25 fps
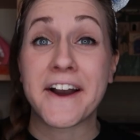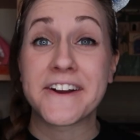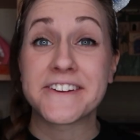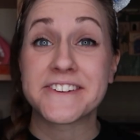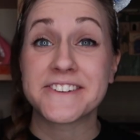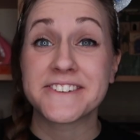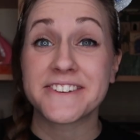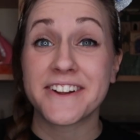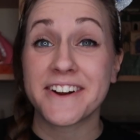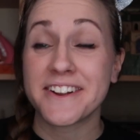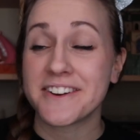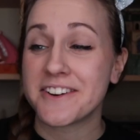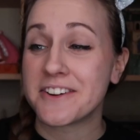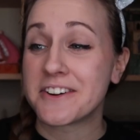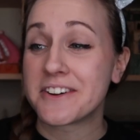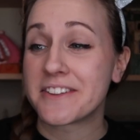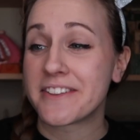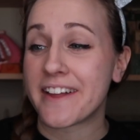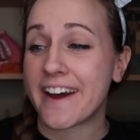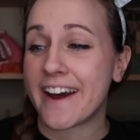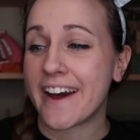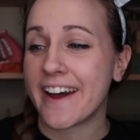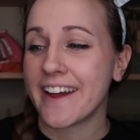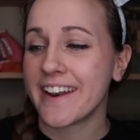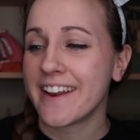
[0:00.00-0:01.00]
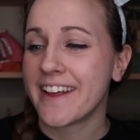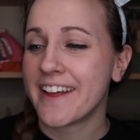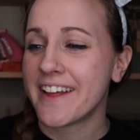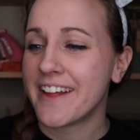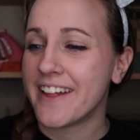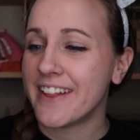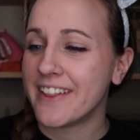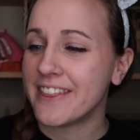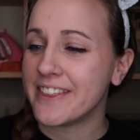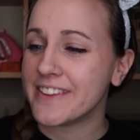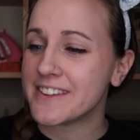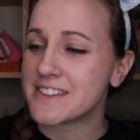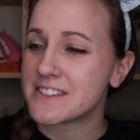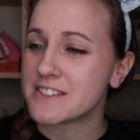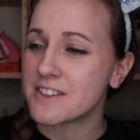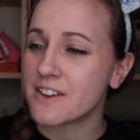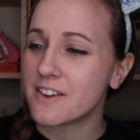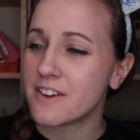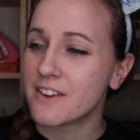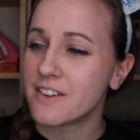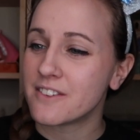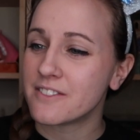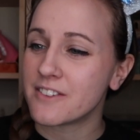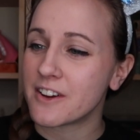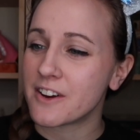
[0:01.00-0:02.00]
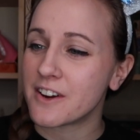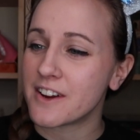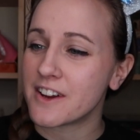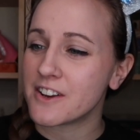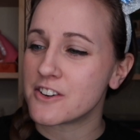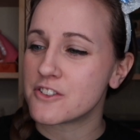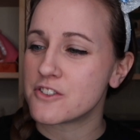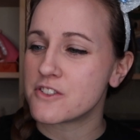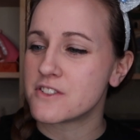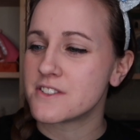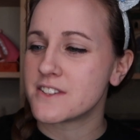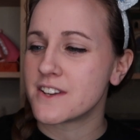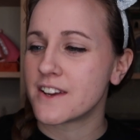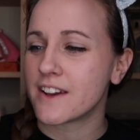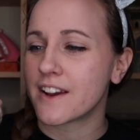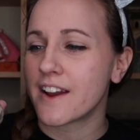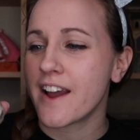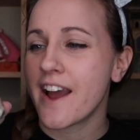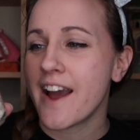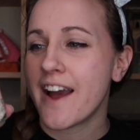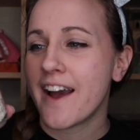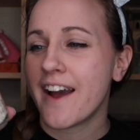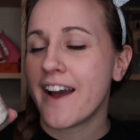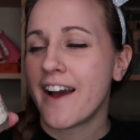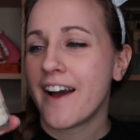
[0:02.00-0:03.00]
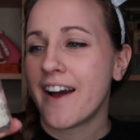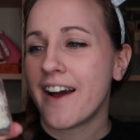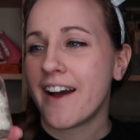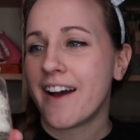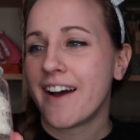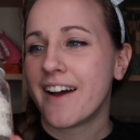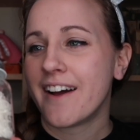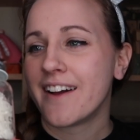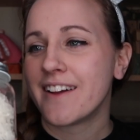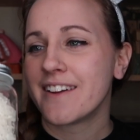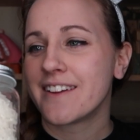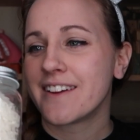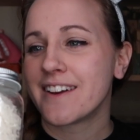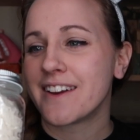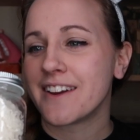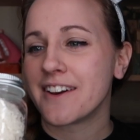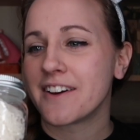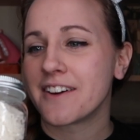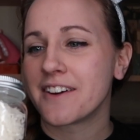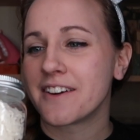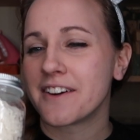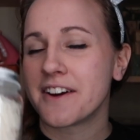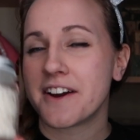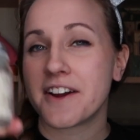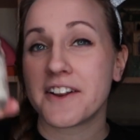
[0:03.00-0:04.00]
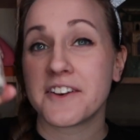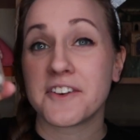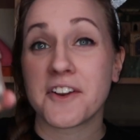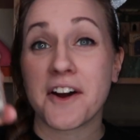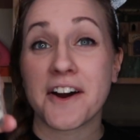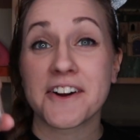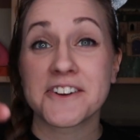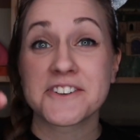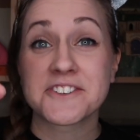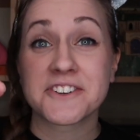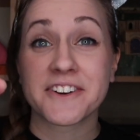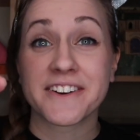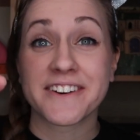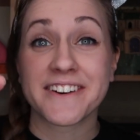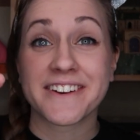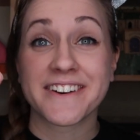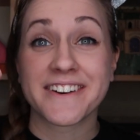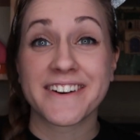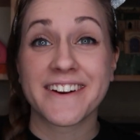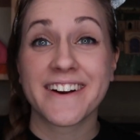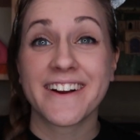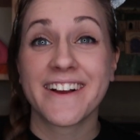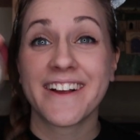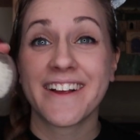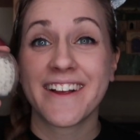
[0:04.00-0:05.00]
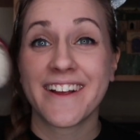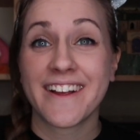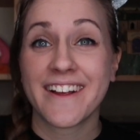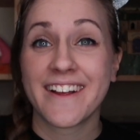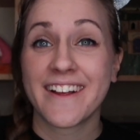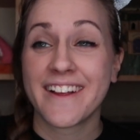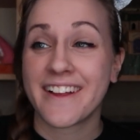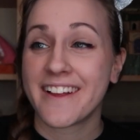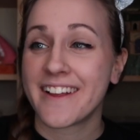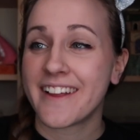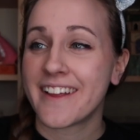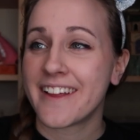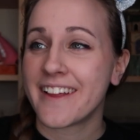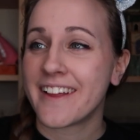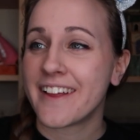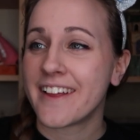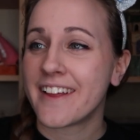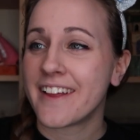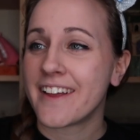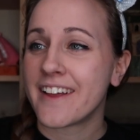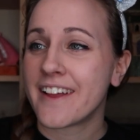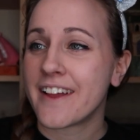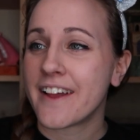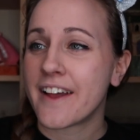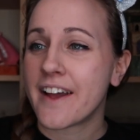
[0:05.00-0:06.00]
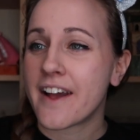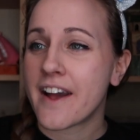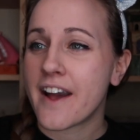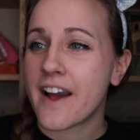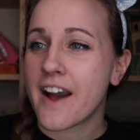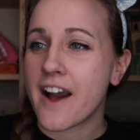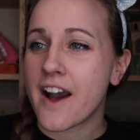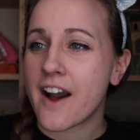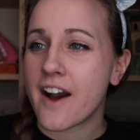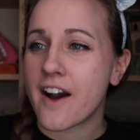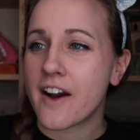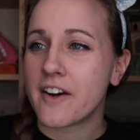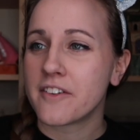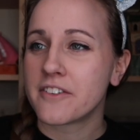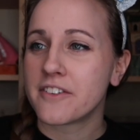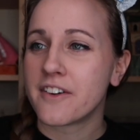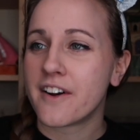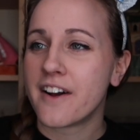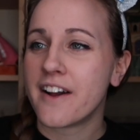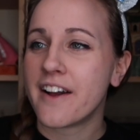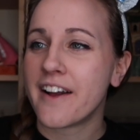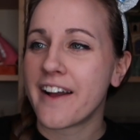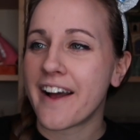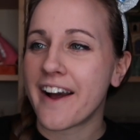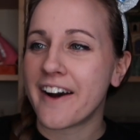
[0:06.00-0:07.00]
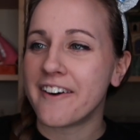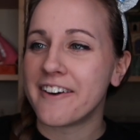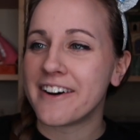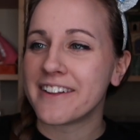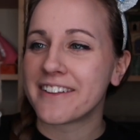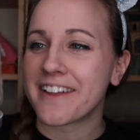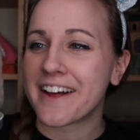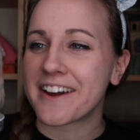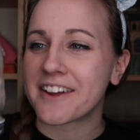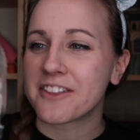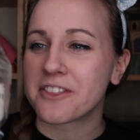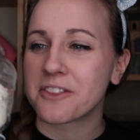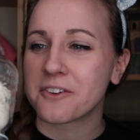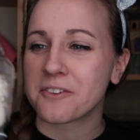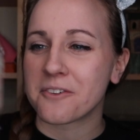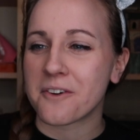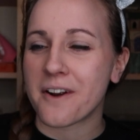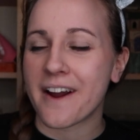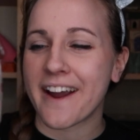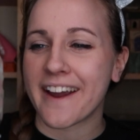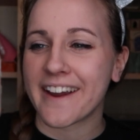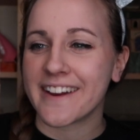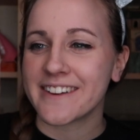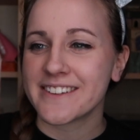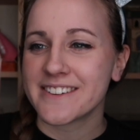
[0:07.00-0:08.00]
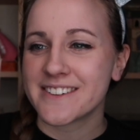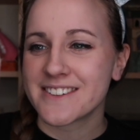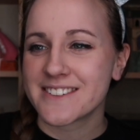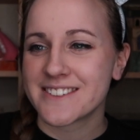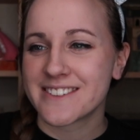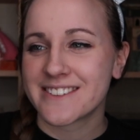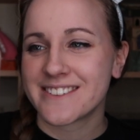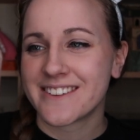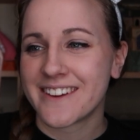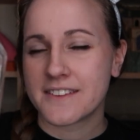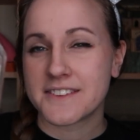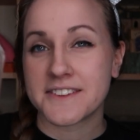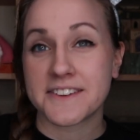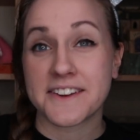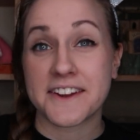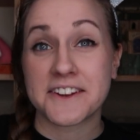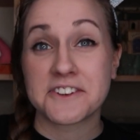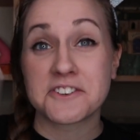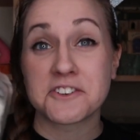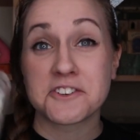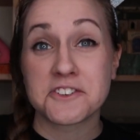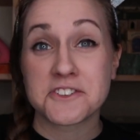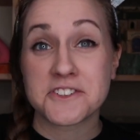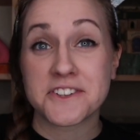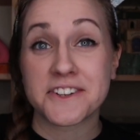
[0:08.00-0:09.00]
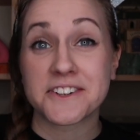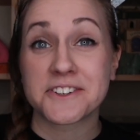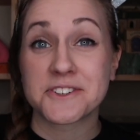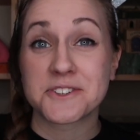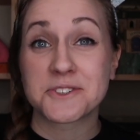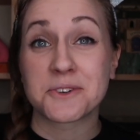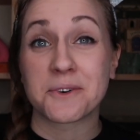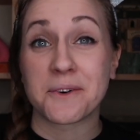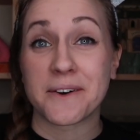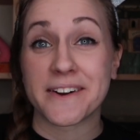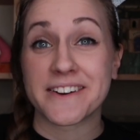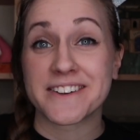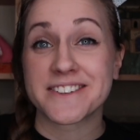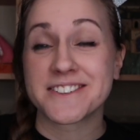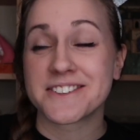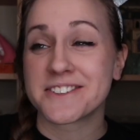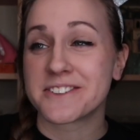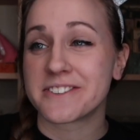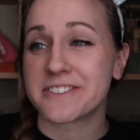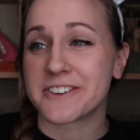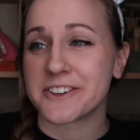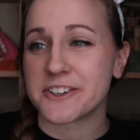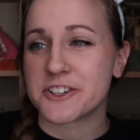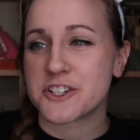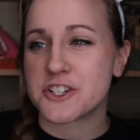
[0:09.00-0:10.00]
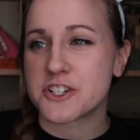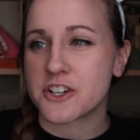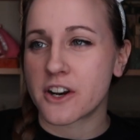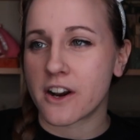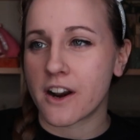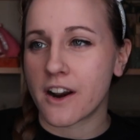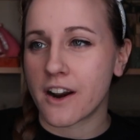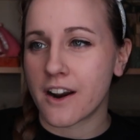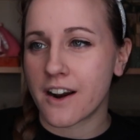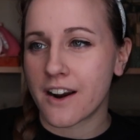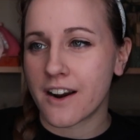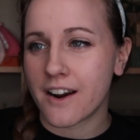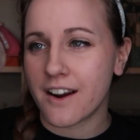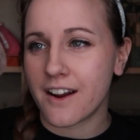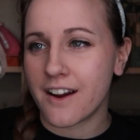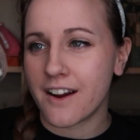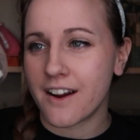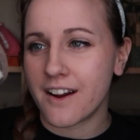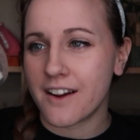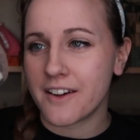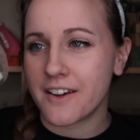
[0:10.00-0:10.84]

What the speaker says: I did not know that. It's very interesting here. Not sure how I like the rice. An interesting choice for sure.